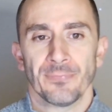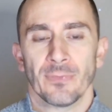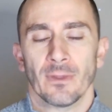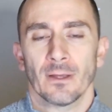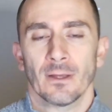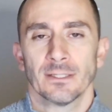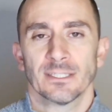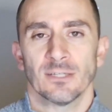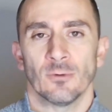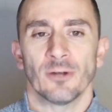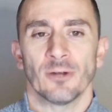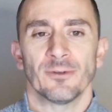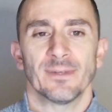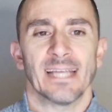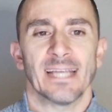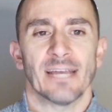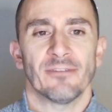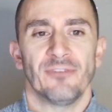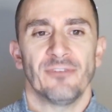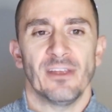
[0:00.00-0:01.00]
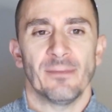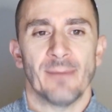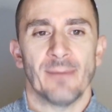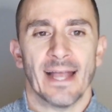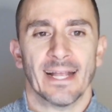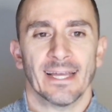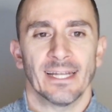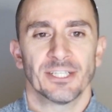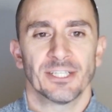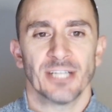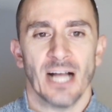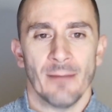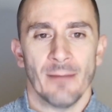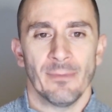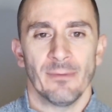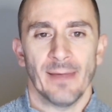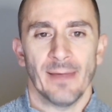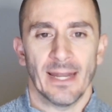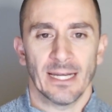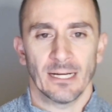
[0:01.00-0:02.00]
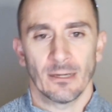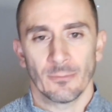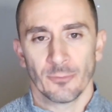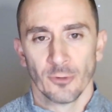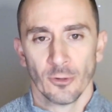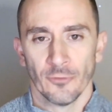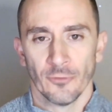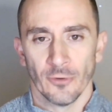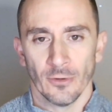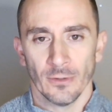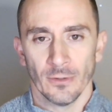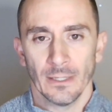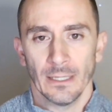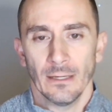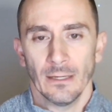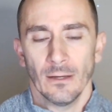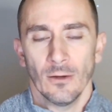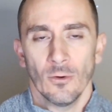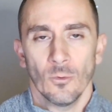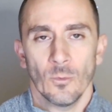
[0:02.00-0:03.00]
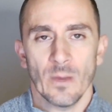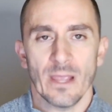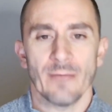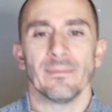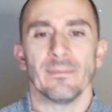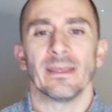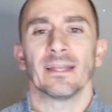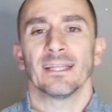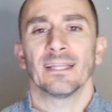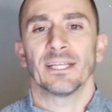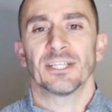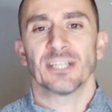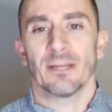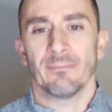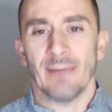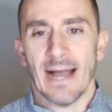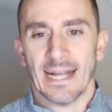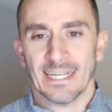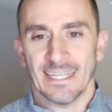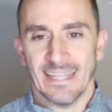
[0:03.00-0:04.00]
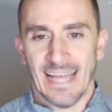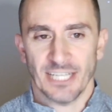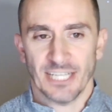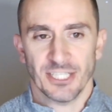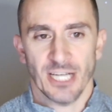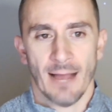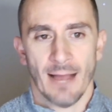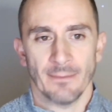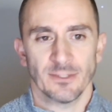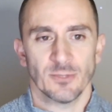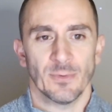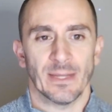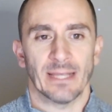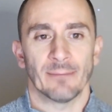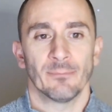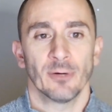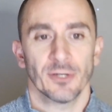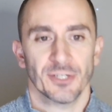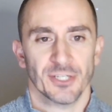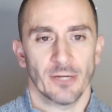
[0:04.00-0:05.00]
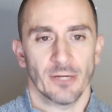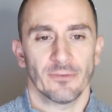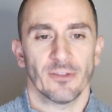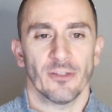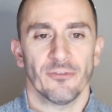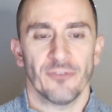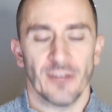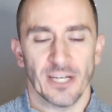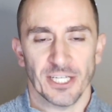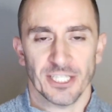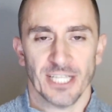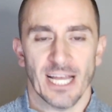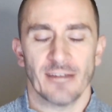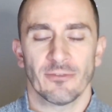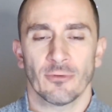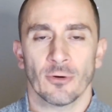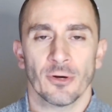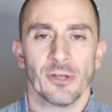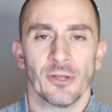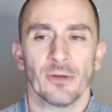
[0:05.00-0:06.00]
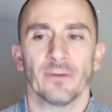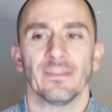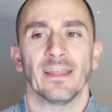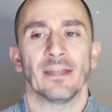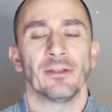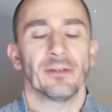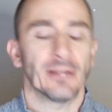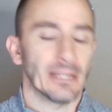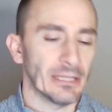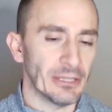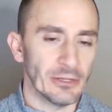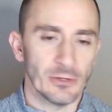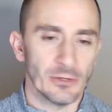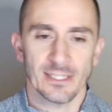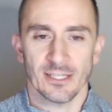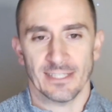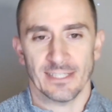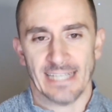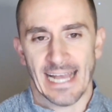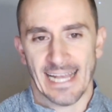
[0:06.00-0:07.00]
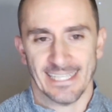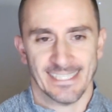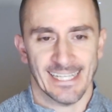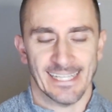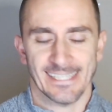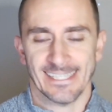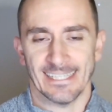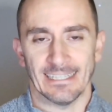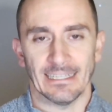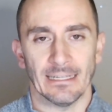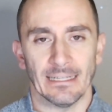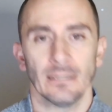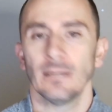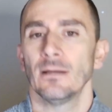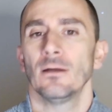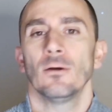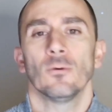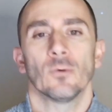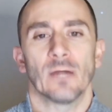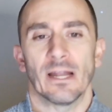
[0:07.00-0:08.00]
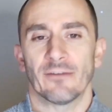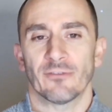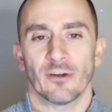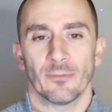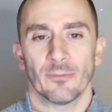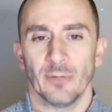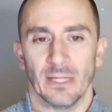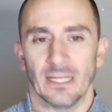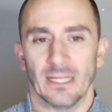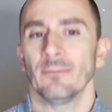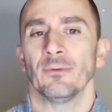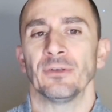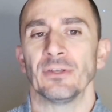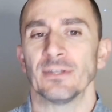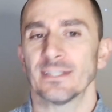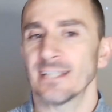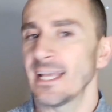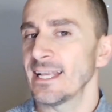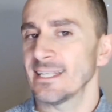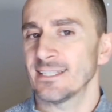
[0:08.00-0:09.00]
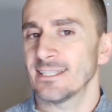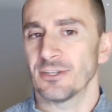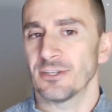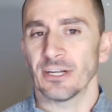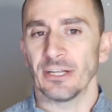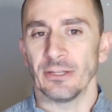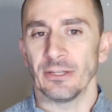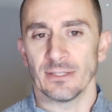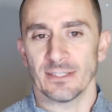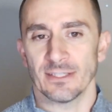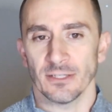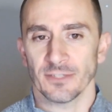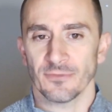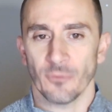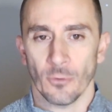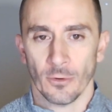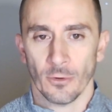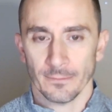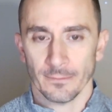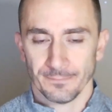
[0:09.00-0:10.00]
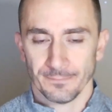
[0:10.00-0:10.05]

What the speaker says: So once you get feedback on a job and pending approval, we immediately jump back to that job so we can push it over the finish line for you, and then you can use those assets in whatever applicable use case that you're going to use those for.